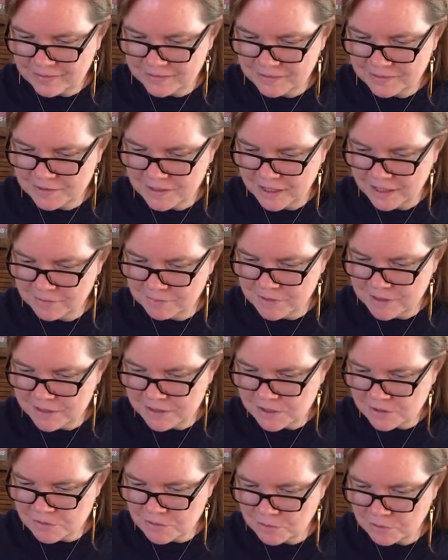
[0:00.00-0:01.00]
Okay, I'm going
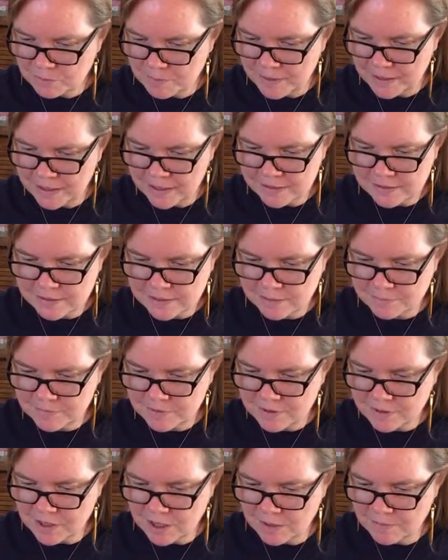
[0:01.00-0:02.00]
to scroll past some
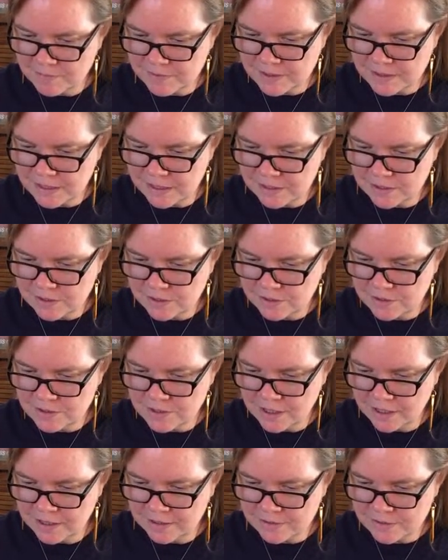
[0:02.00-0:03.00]
of the conversation
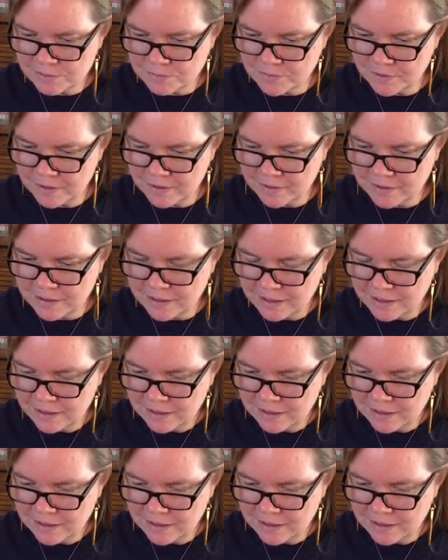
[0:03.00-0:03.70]
you guys are wearing.